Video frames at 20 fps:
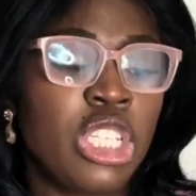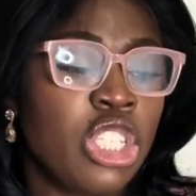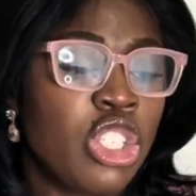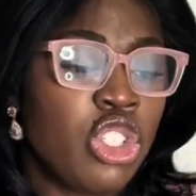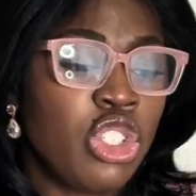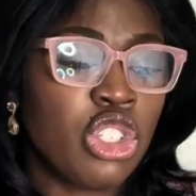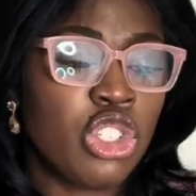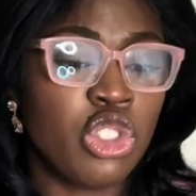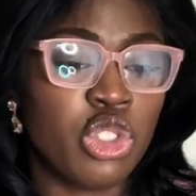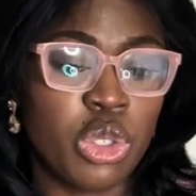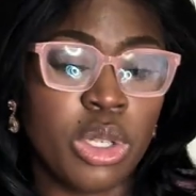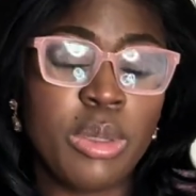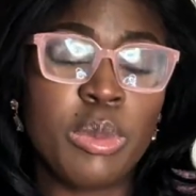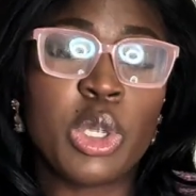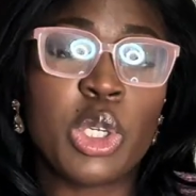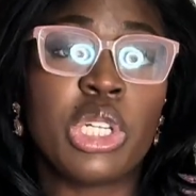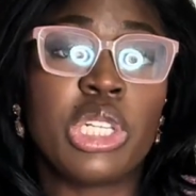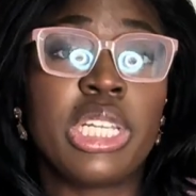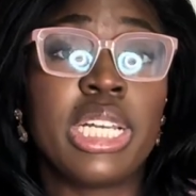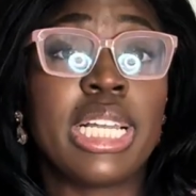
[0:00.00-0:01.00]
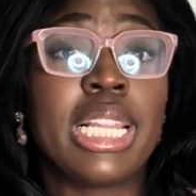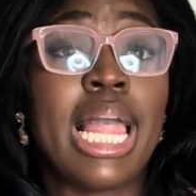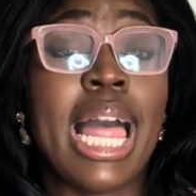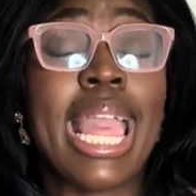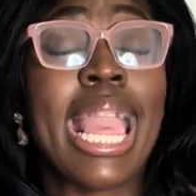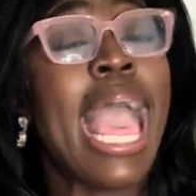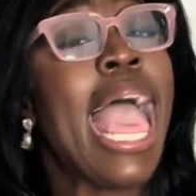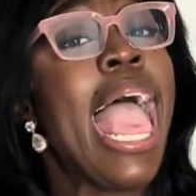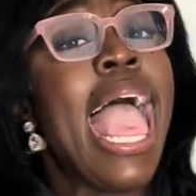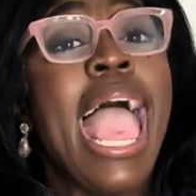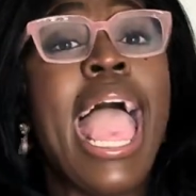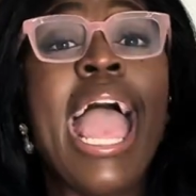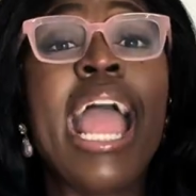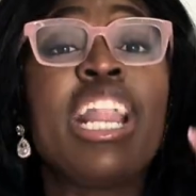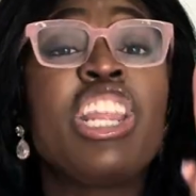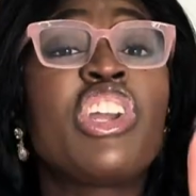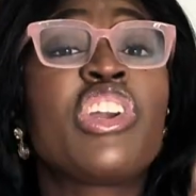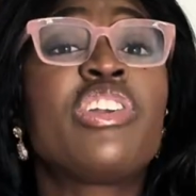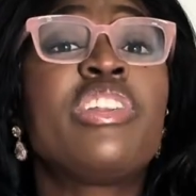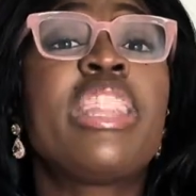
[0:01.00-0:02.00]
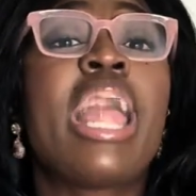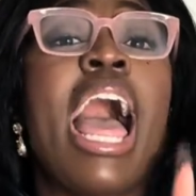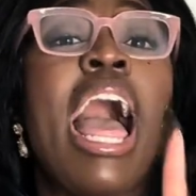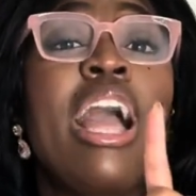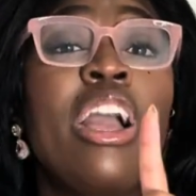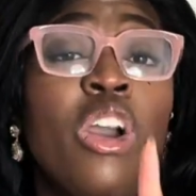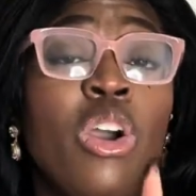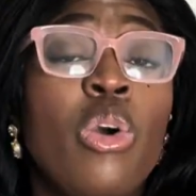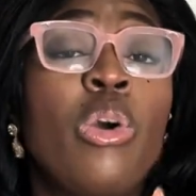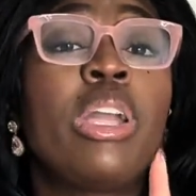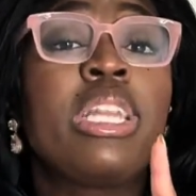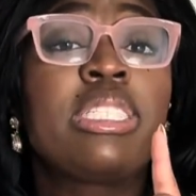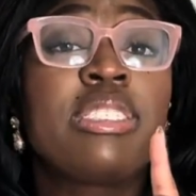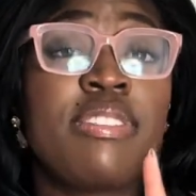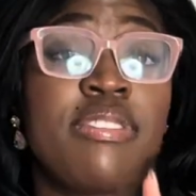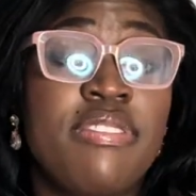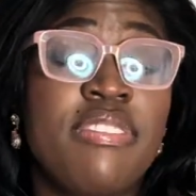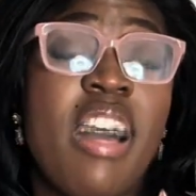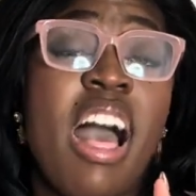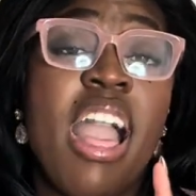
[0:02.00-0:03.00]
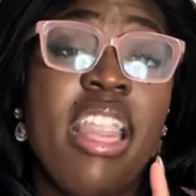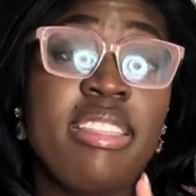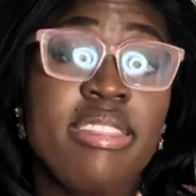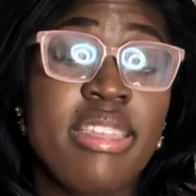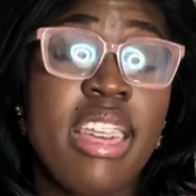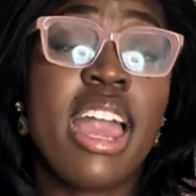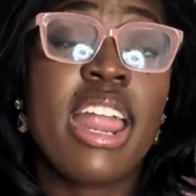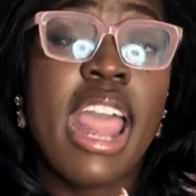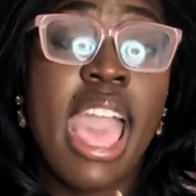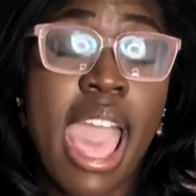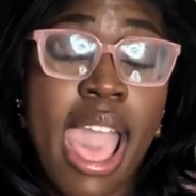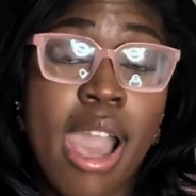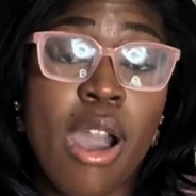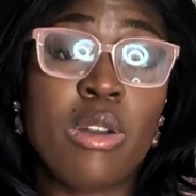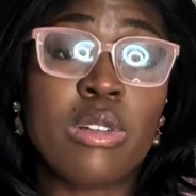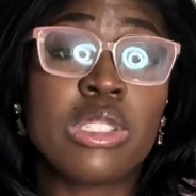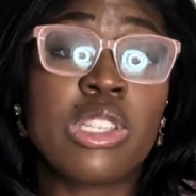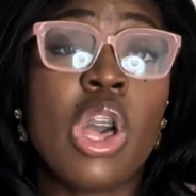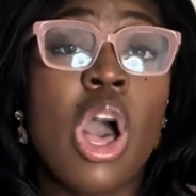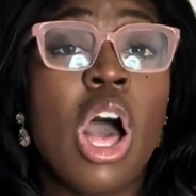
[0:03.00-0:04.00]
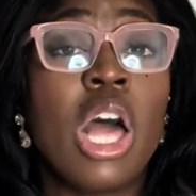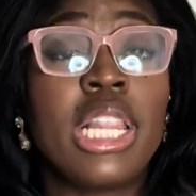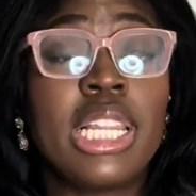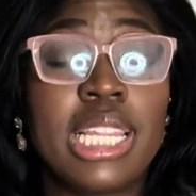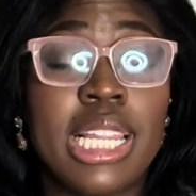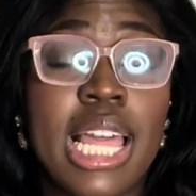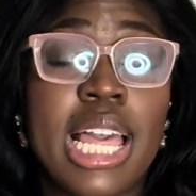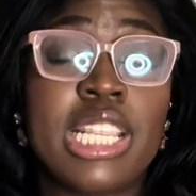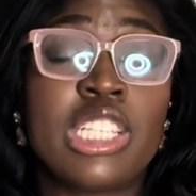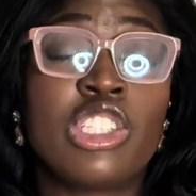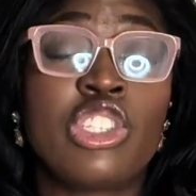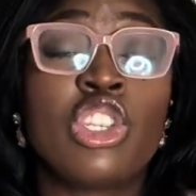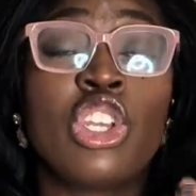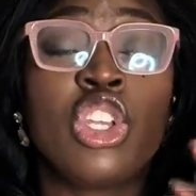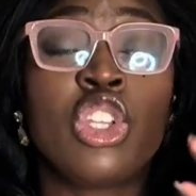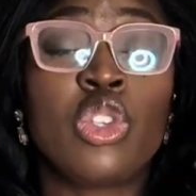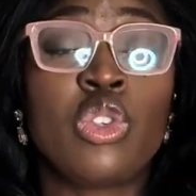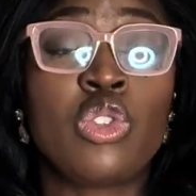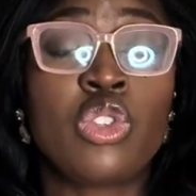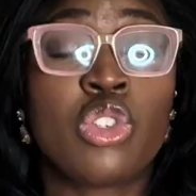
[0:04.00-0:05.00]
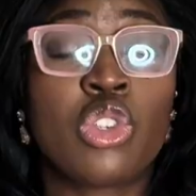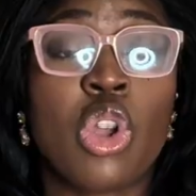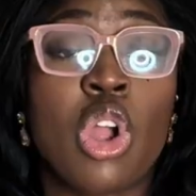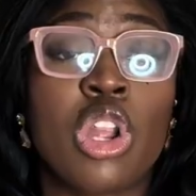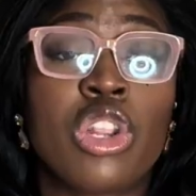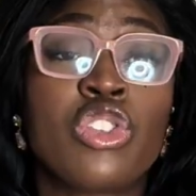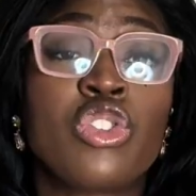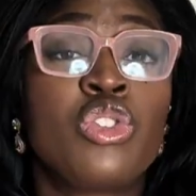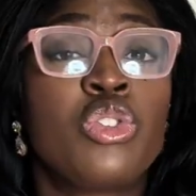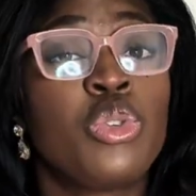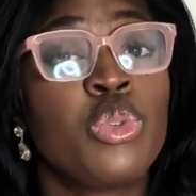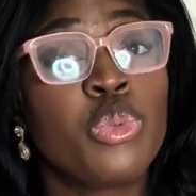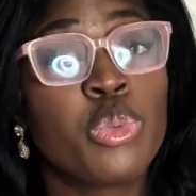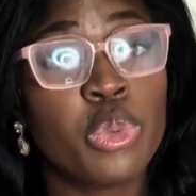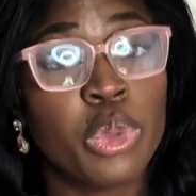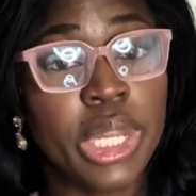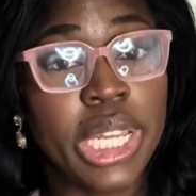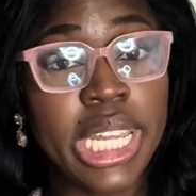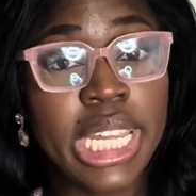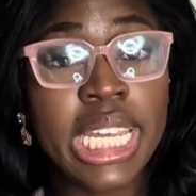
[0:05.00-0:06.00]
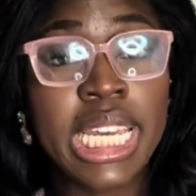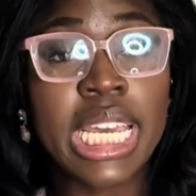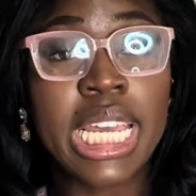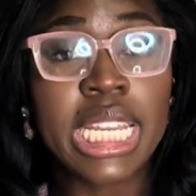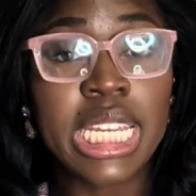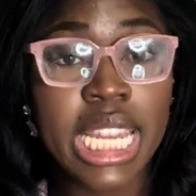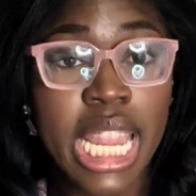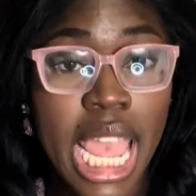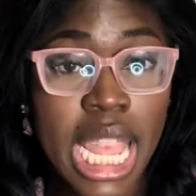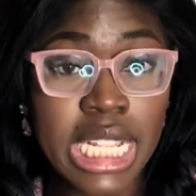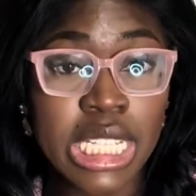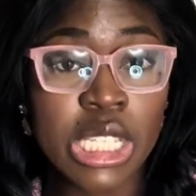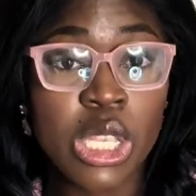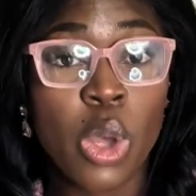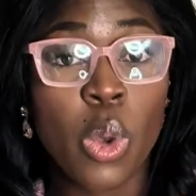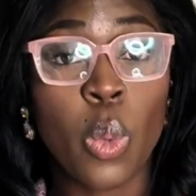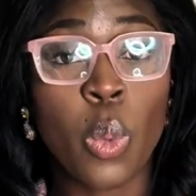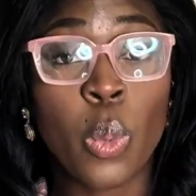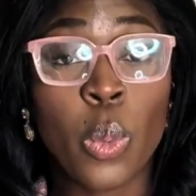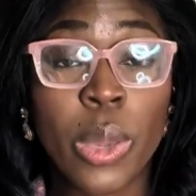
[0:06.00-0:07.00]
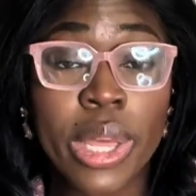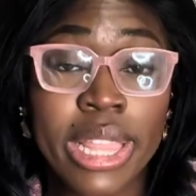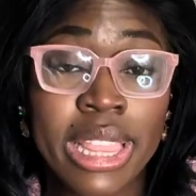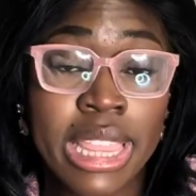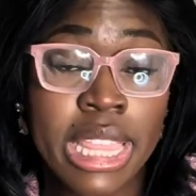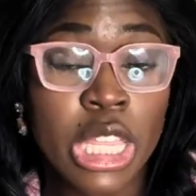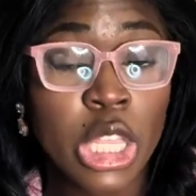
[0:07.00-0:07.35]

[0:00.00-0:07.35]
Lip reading: does your dream girl look like, and you're not going to find that out unless you start to reconnect with